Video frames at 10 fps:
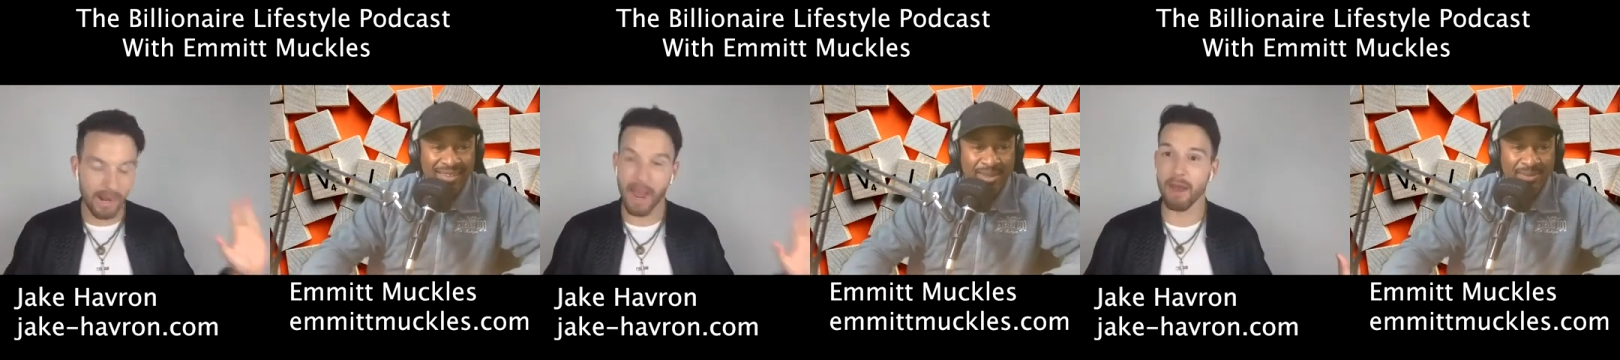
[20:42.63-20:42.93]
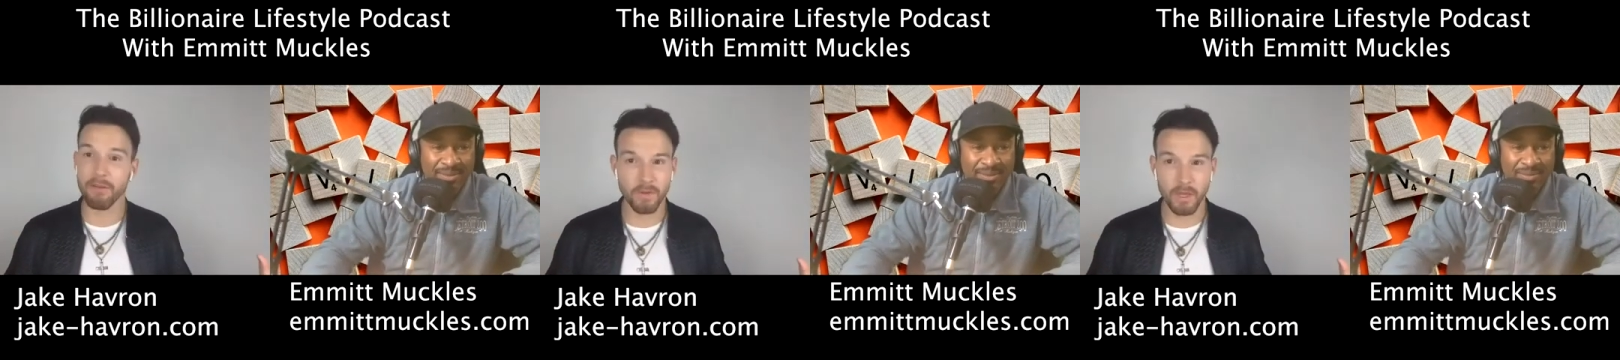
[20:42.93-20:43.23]

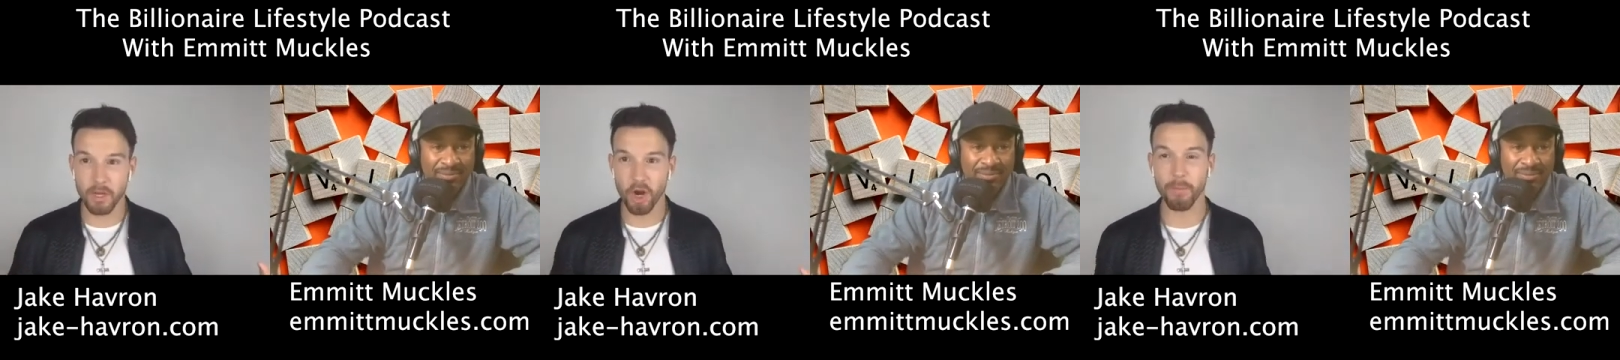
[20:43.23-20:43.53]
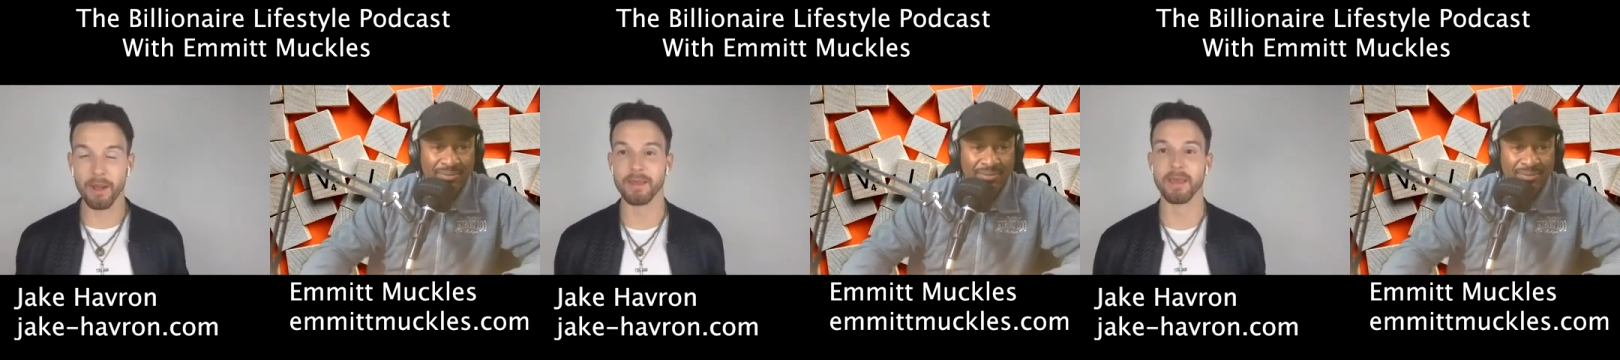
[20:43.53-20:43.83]
Speaker 1: have to take care
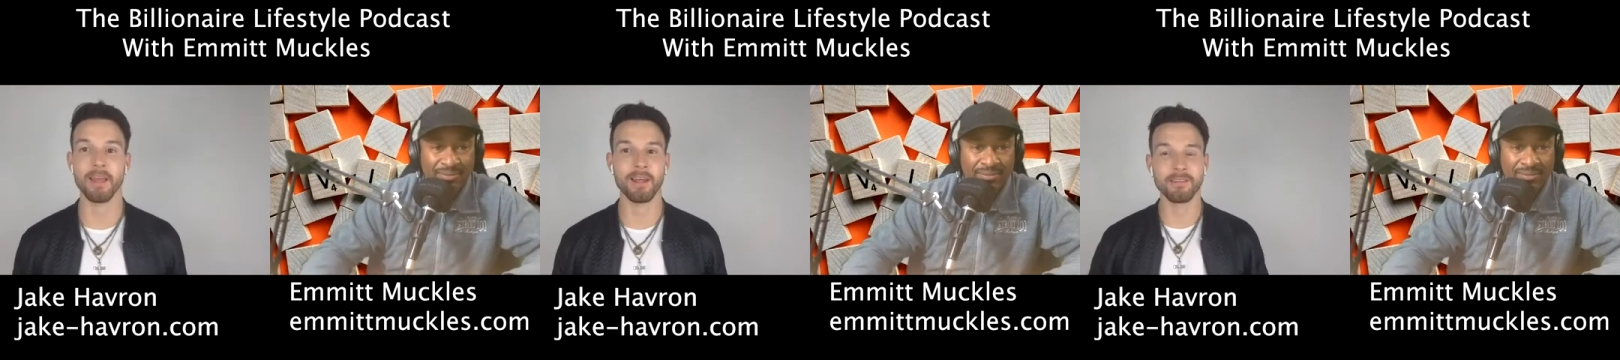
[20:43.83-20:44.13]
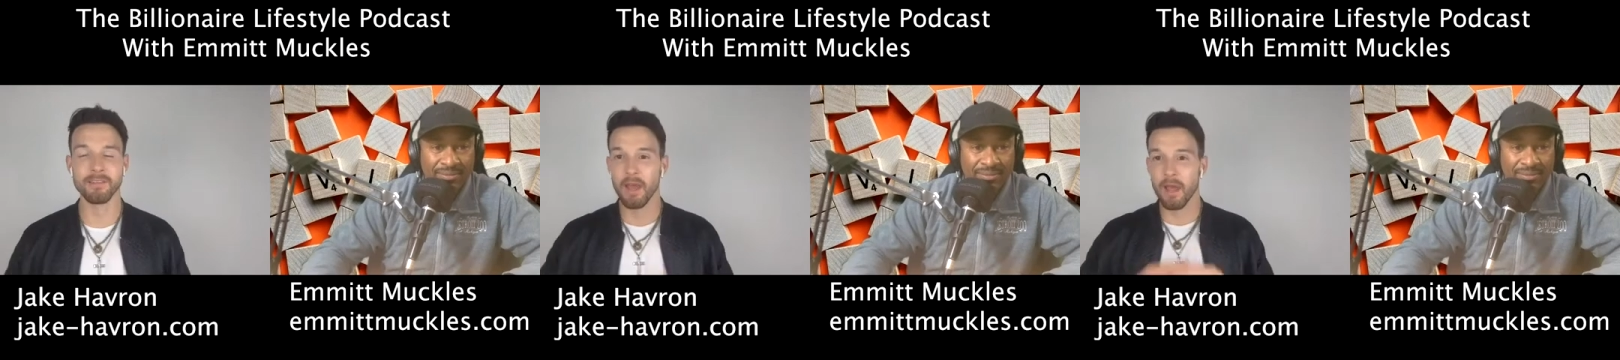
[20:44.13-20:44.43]
of my
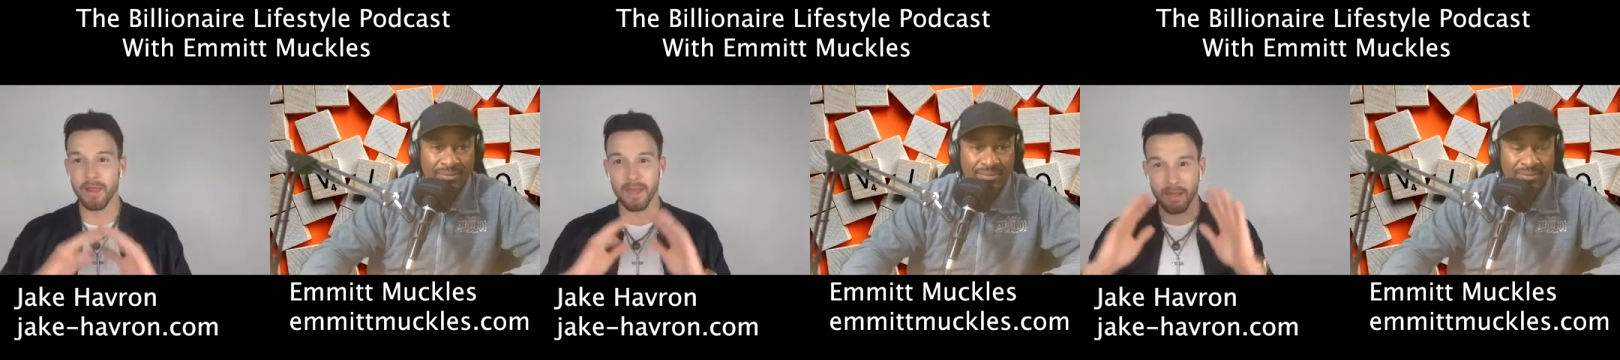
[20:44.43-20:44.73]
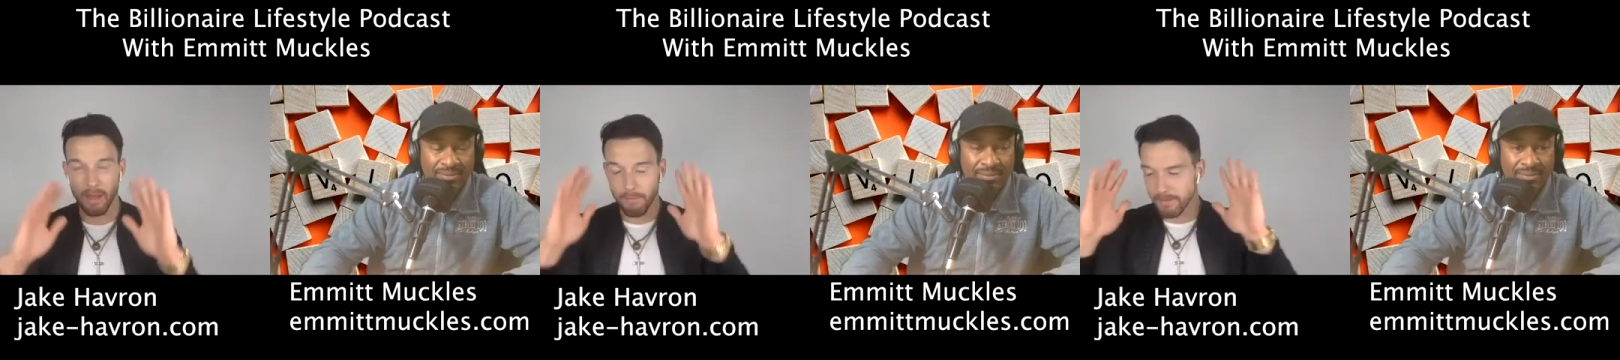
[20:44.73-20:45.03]
kids.
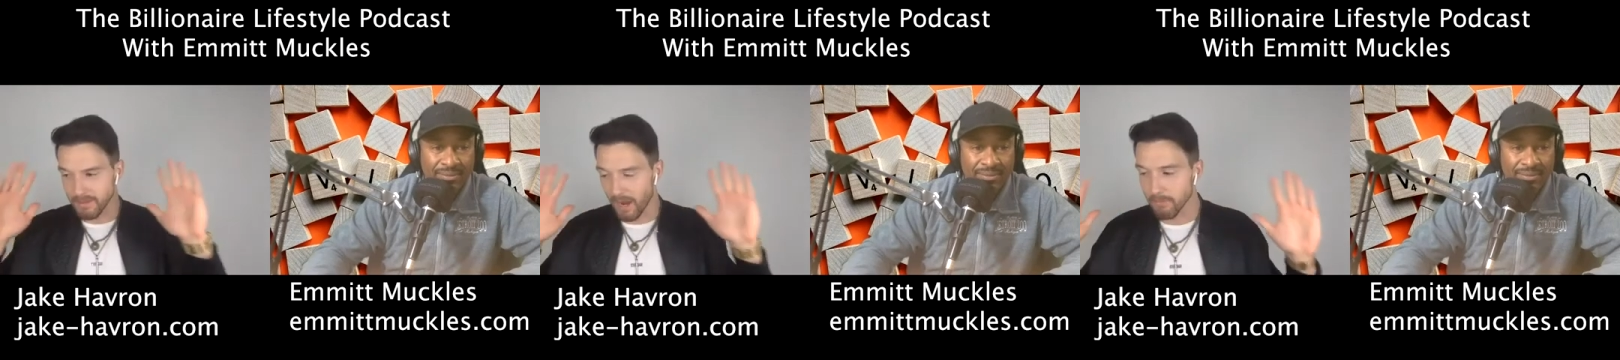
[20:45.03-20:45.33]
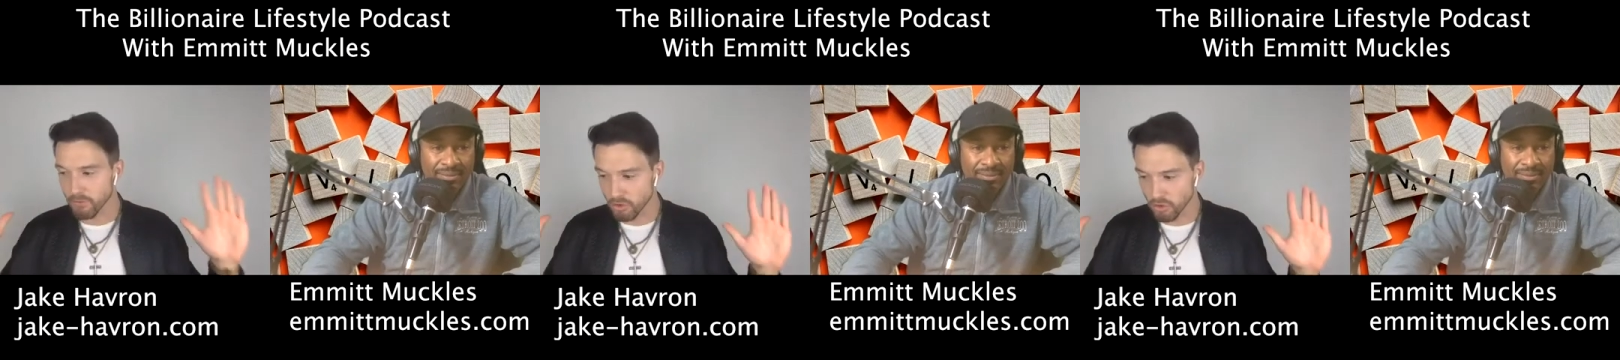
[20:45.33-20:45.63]
Like, I mean,
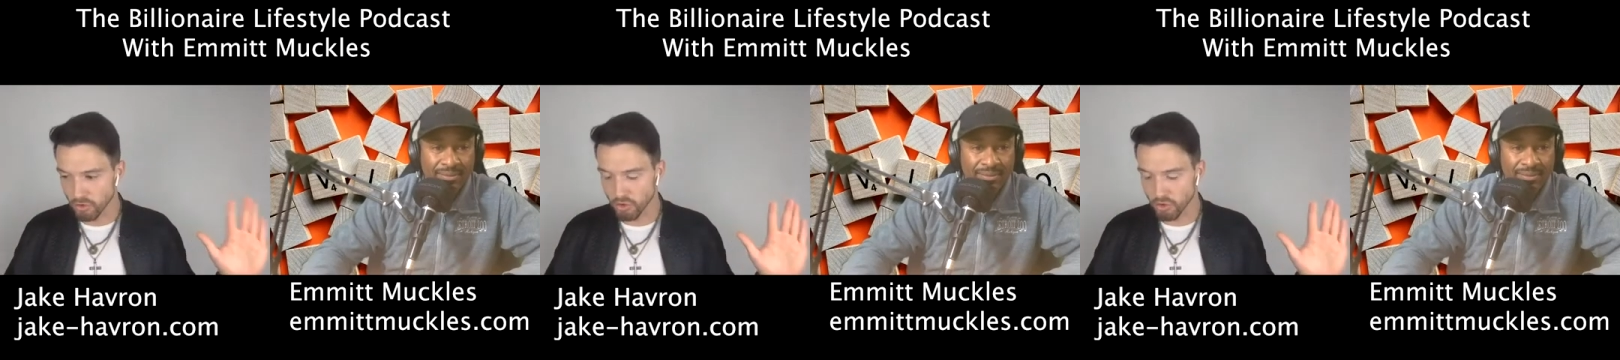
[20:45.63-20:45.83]
times are so